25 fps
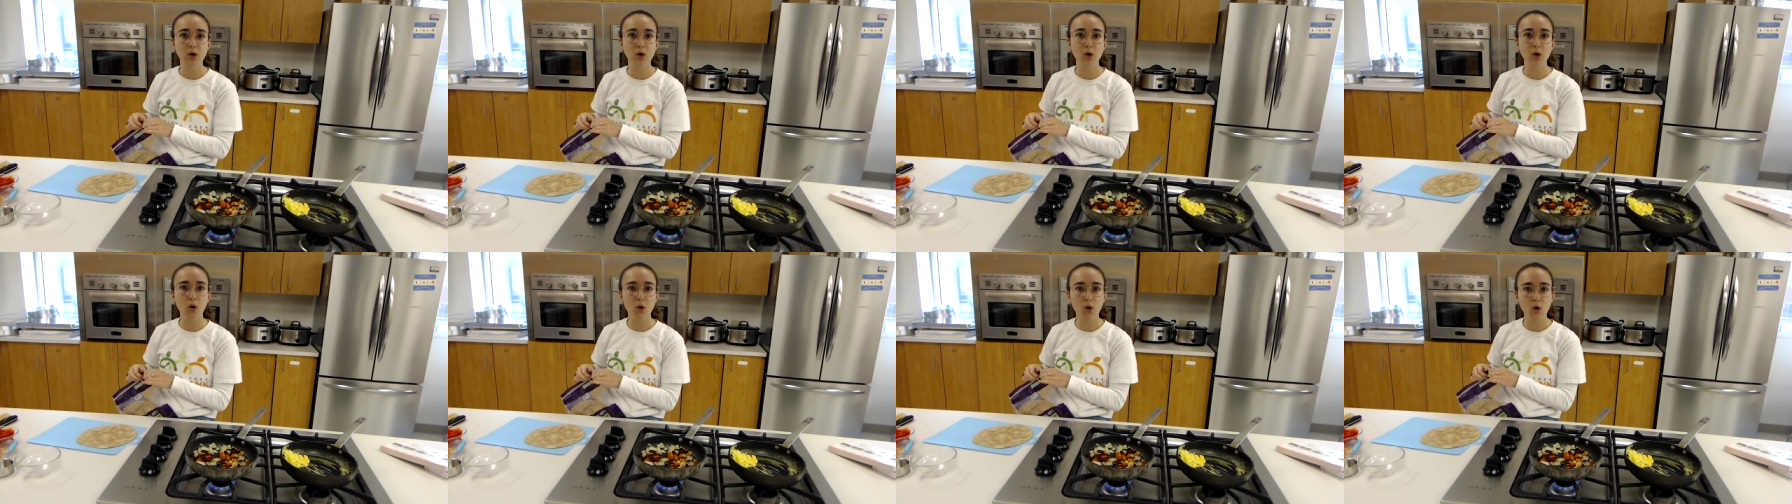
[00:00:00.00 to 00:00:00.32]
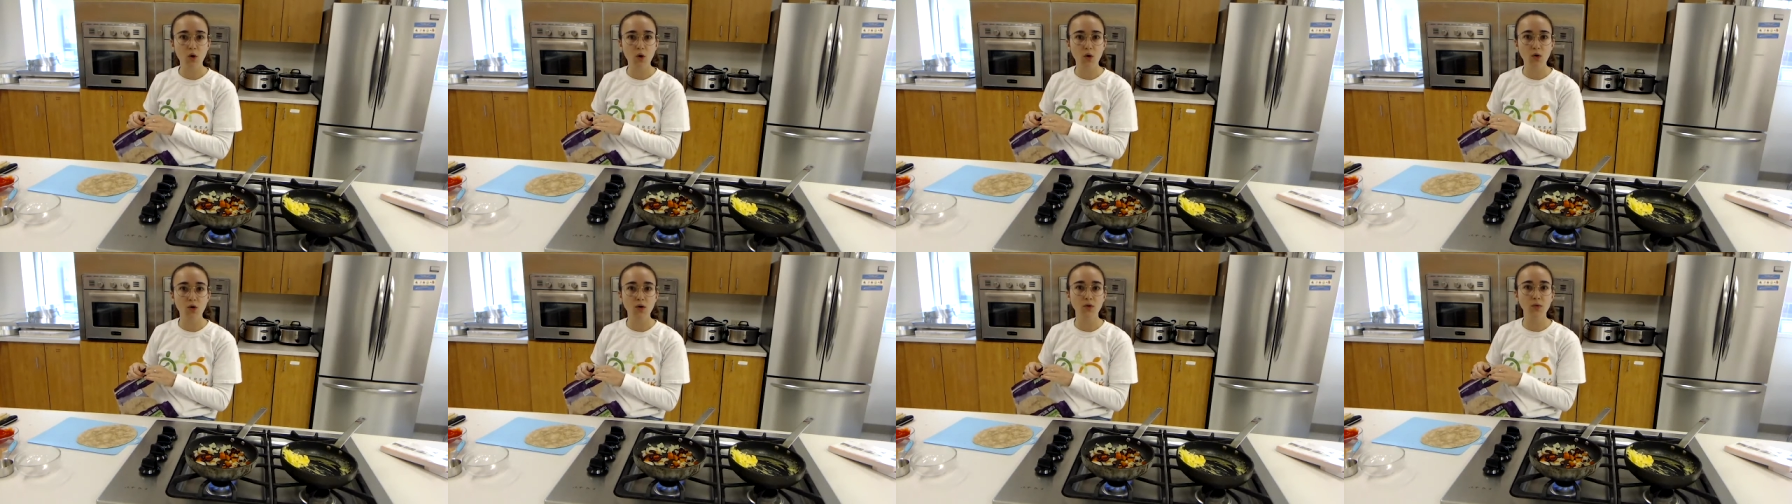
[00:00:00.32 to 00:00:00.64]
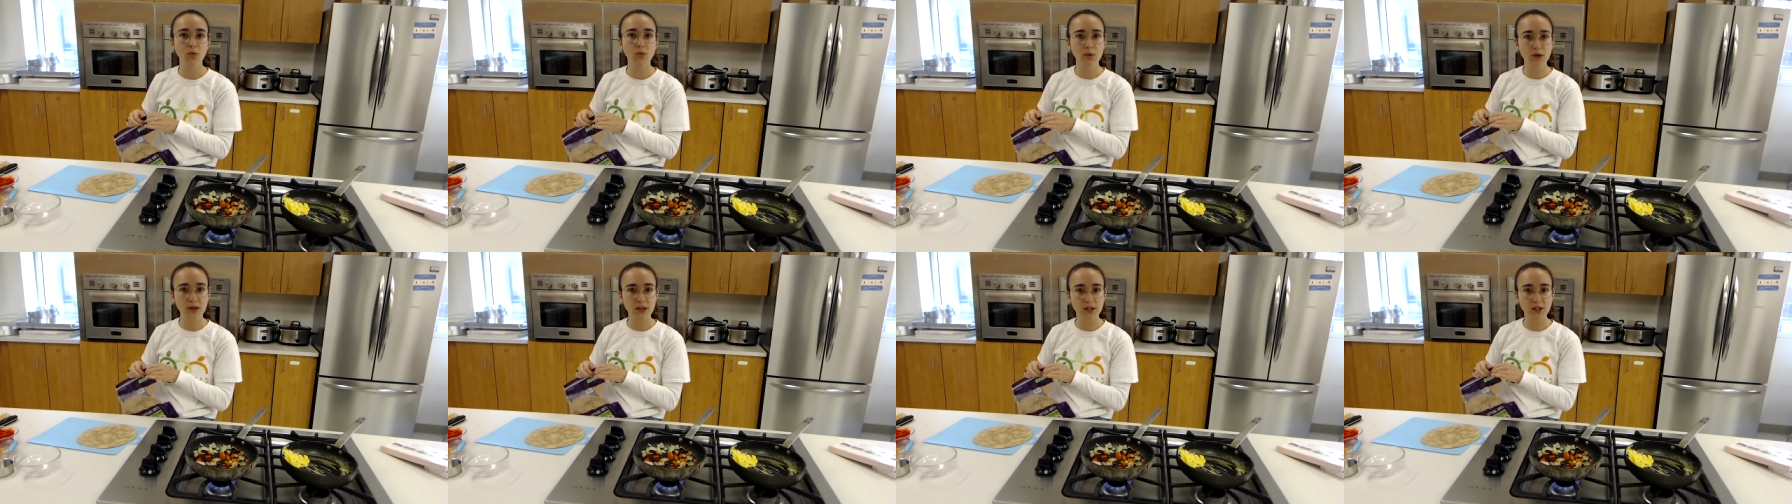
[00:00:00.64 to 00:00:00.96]

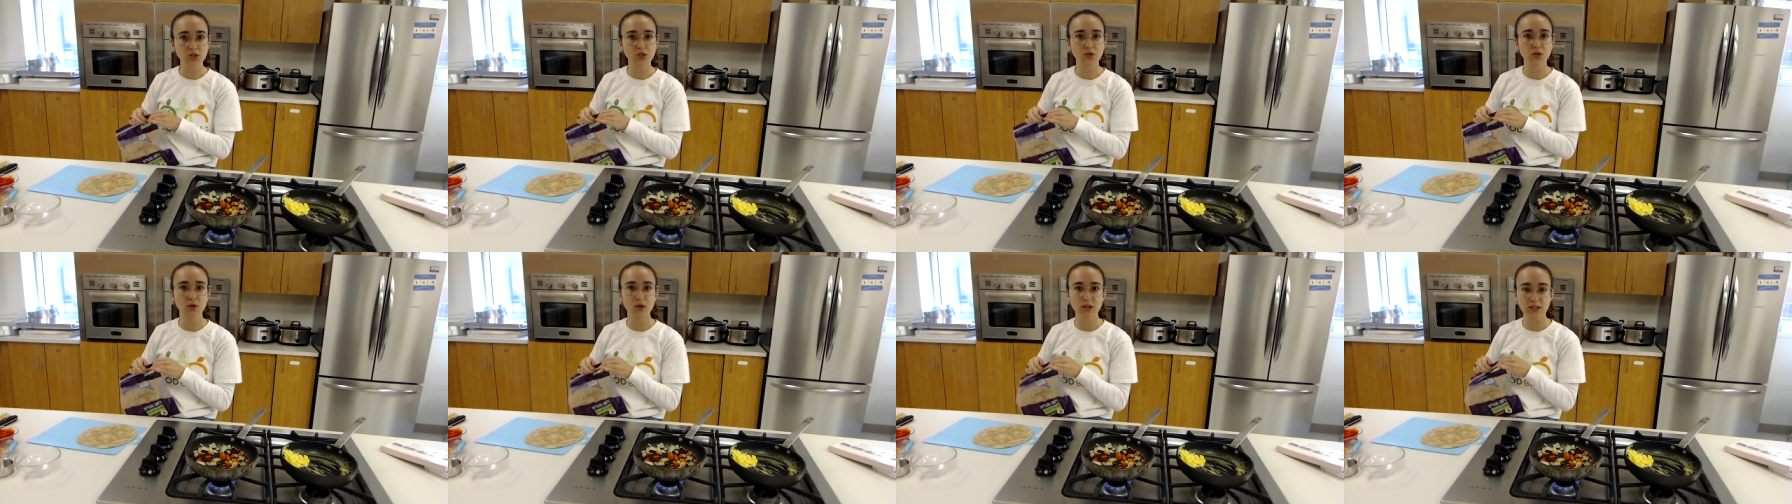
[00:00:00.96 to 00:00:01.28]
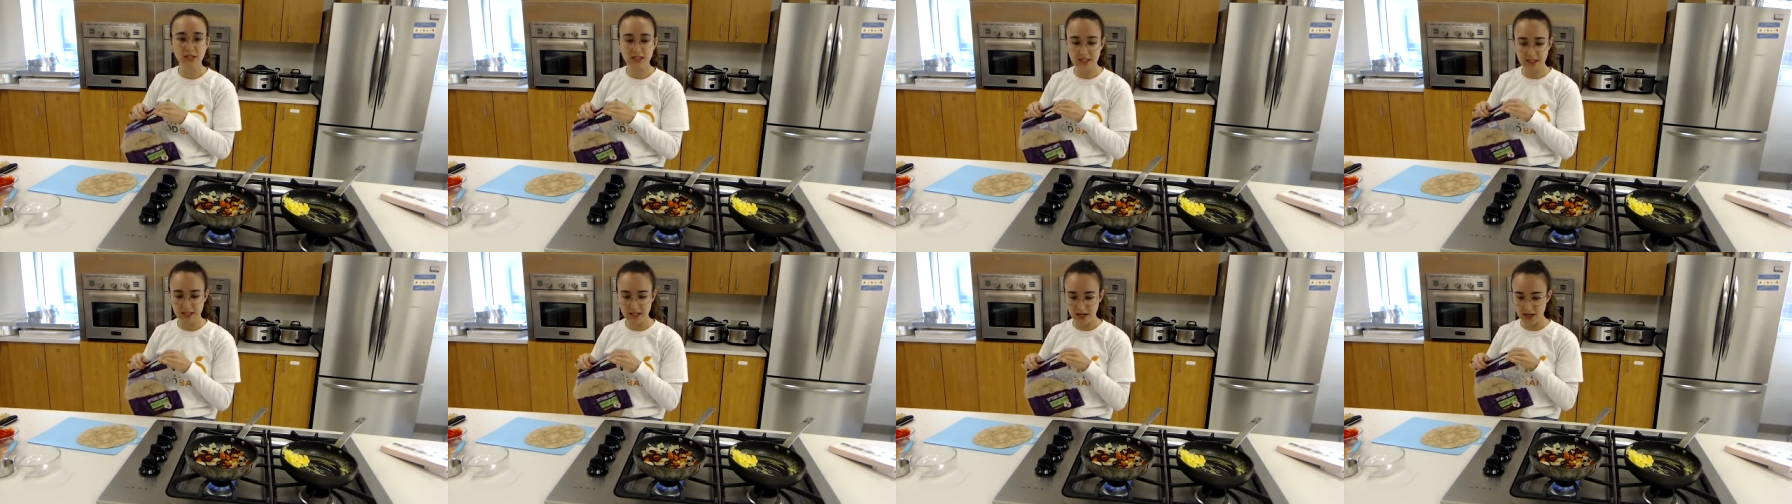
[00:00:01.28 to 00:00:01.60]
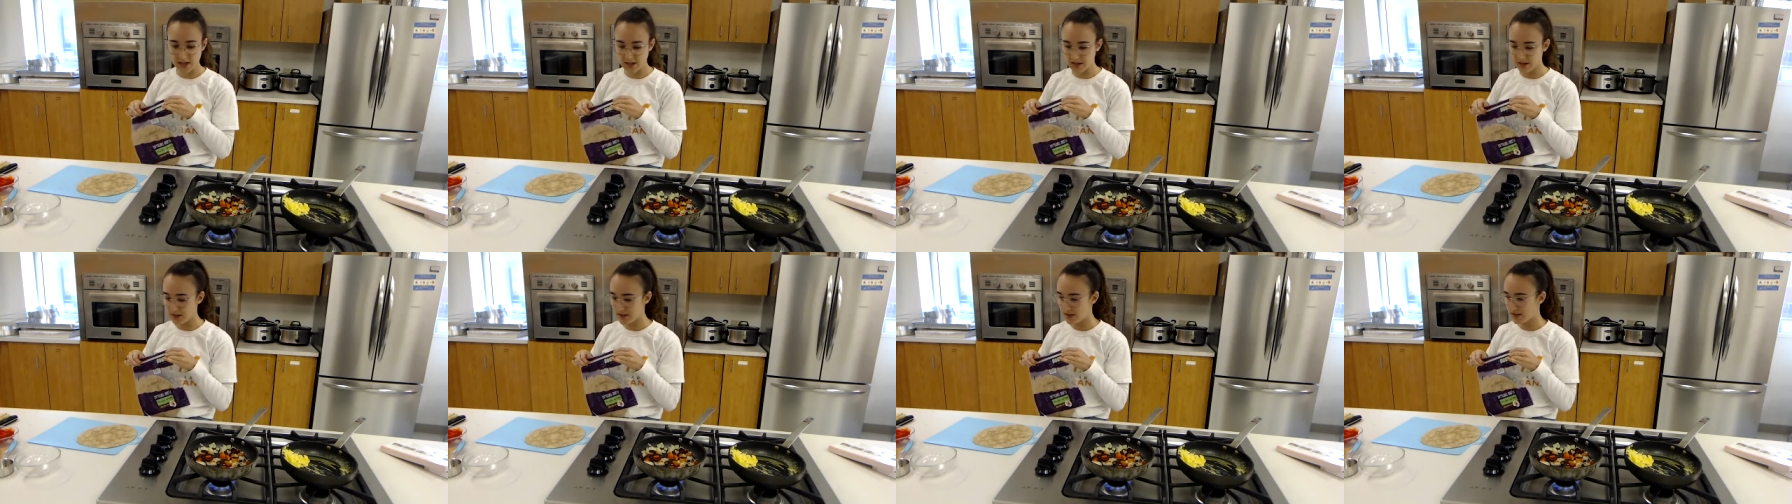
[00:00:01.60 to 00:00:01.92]
whole wheat
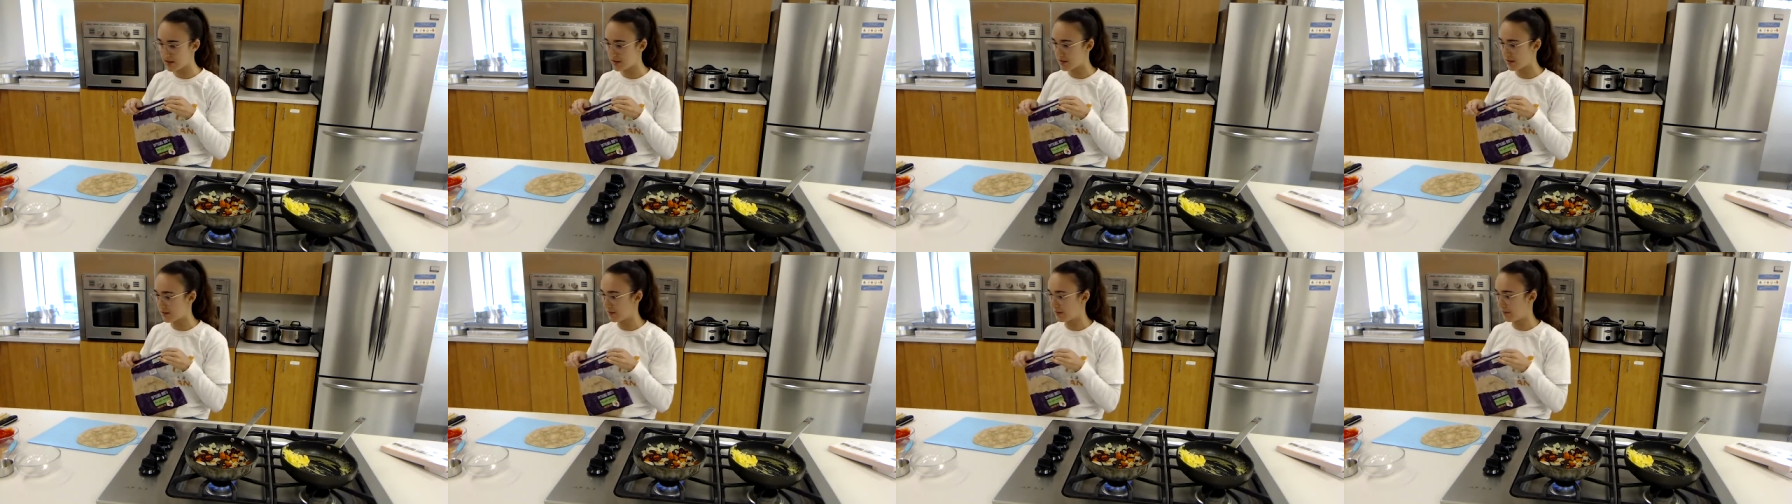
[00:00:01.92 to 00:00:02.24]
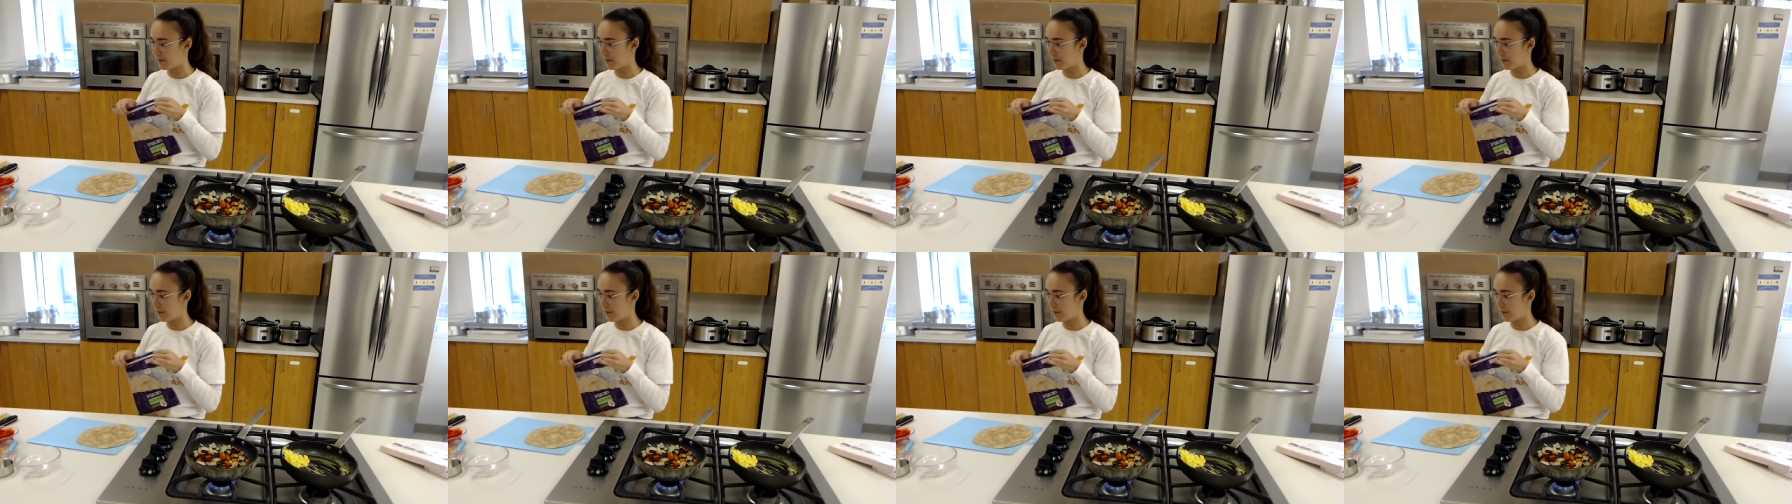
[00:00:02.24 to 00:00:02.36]
tortillas.